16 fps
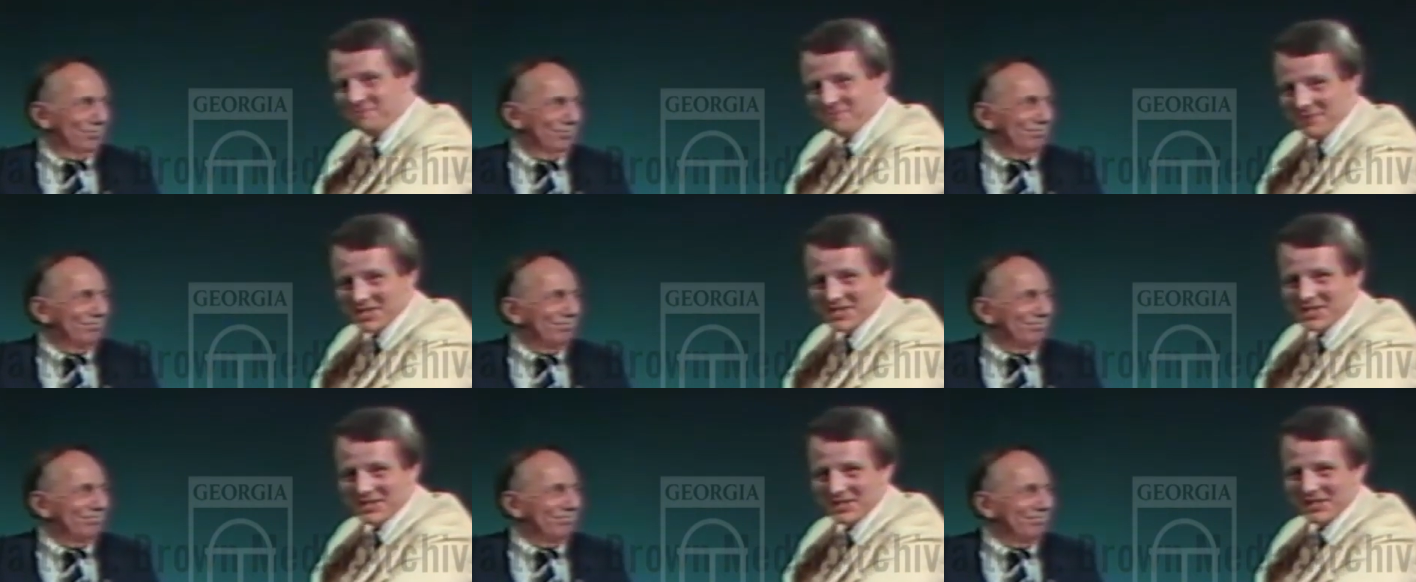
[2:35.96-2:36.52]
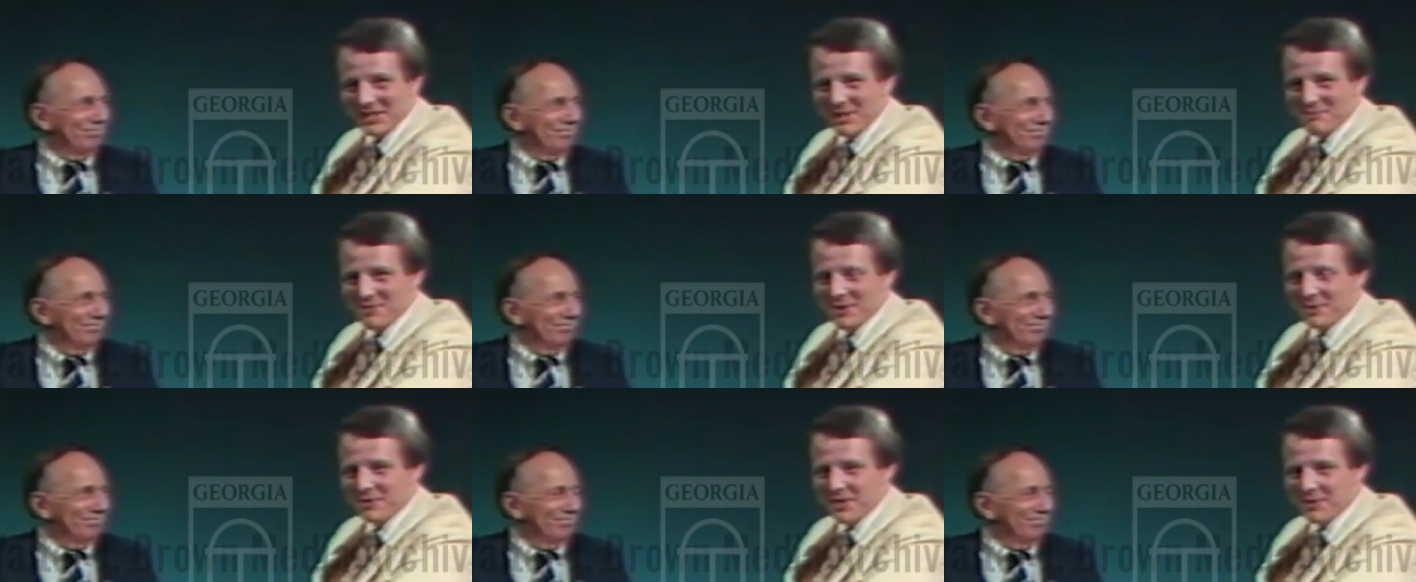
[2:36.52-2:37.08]
Speaker 1: Mrs.
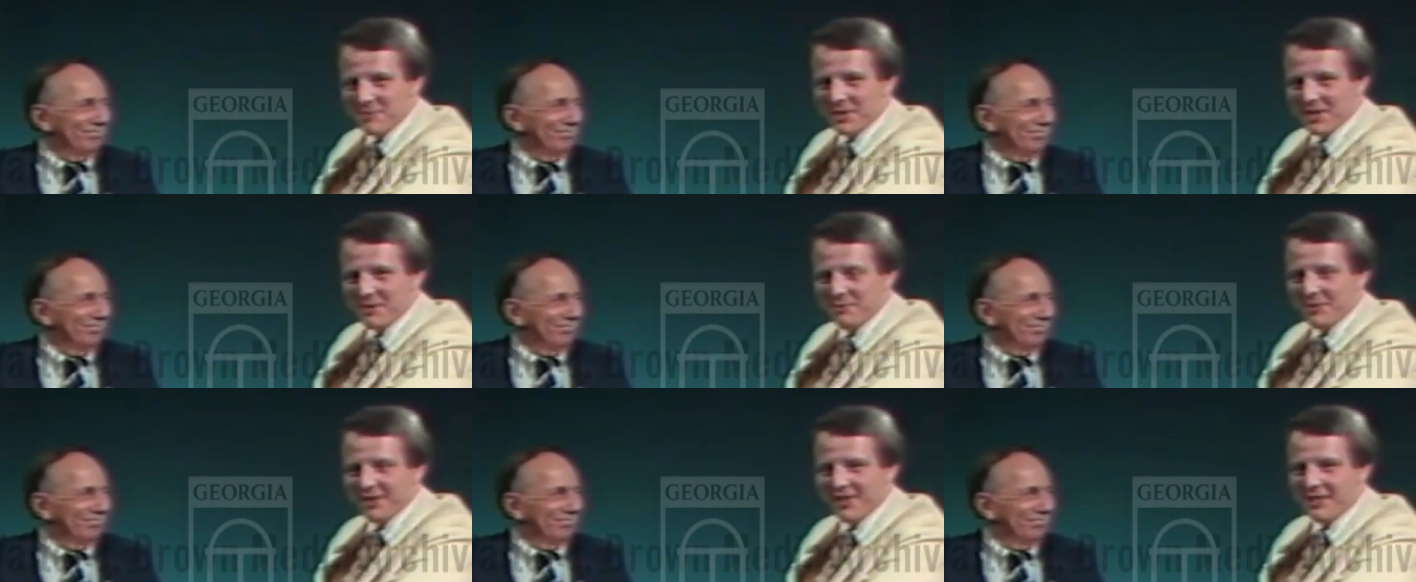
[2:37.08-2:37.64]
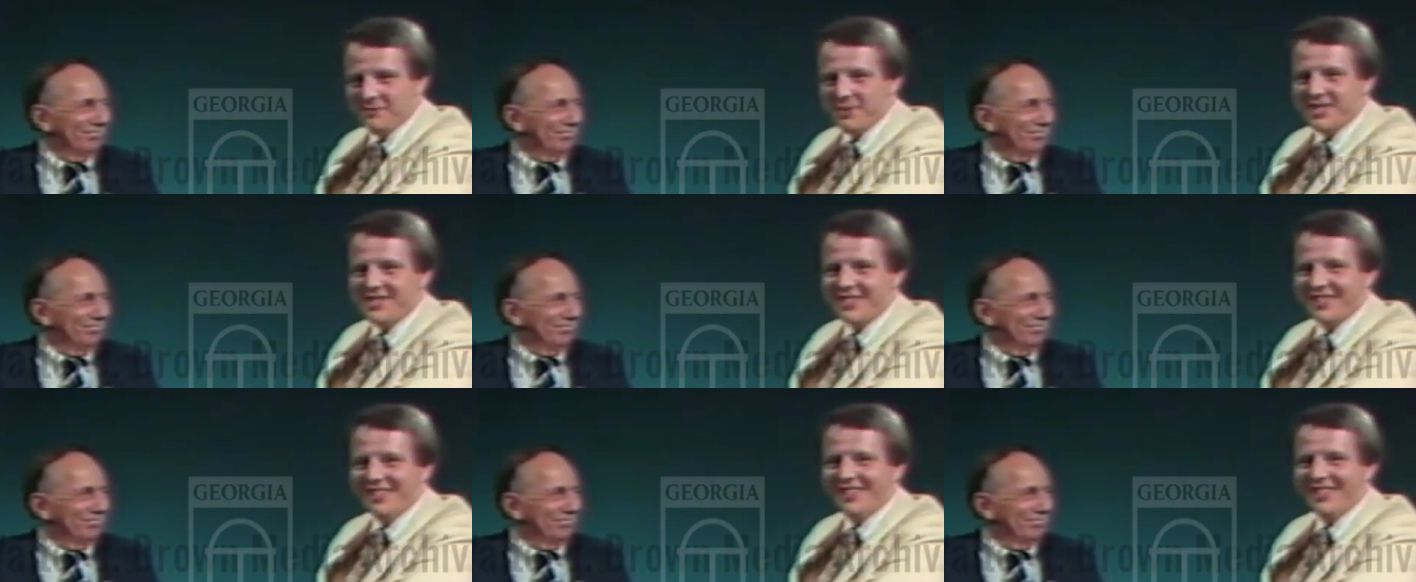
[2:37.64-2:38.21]
Columbo coming up on
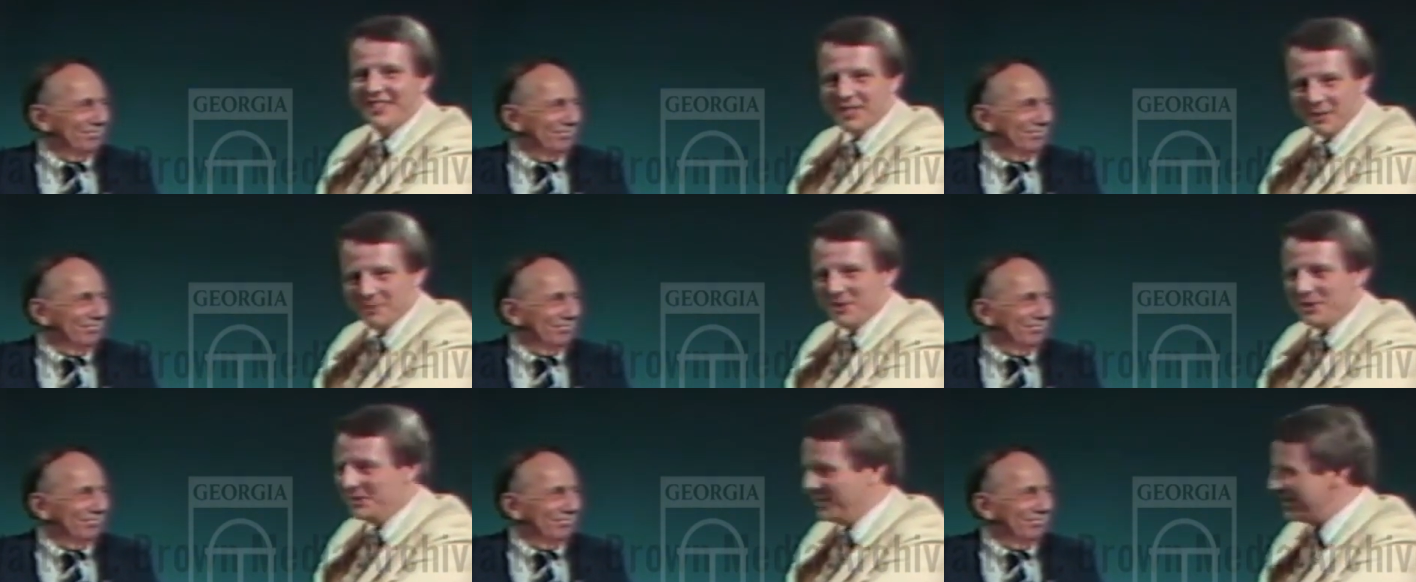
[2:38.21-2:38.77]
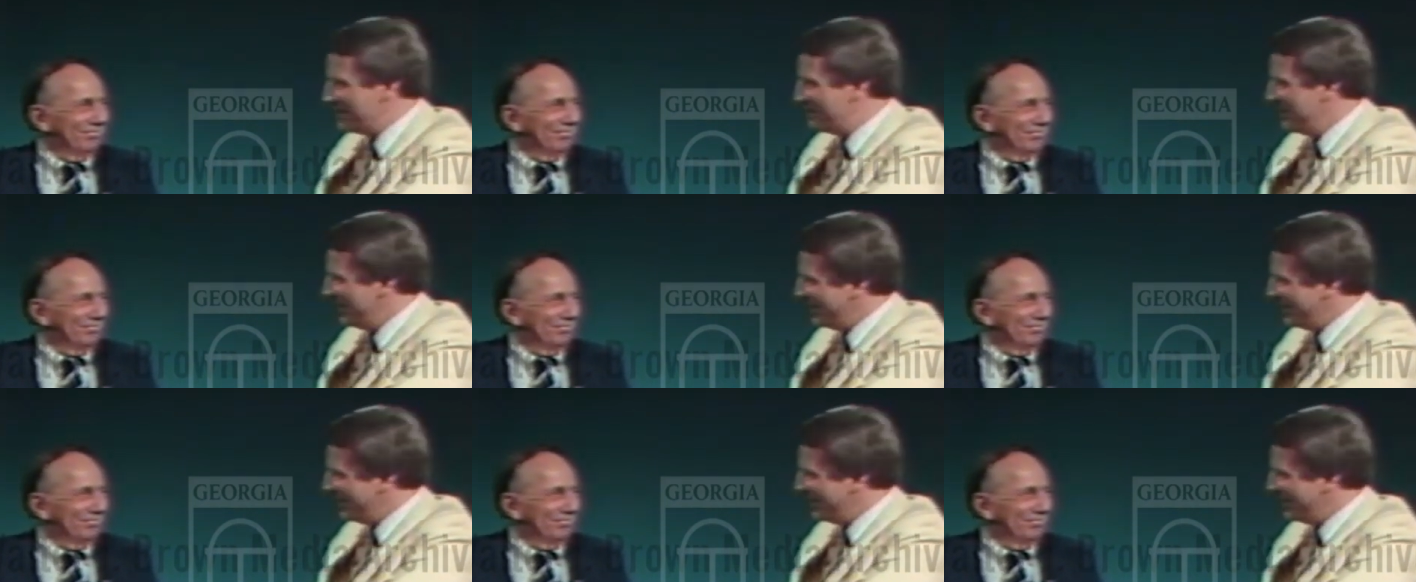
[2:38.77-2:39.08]
NBC and WSB.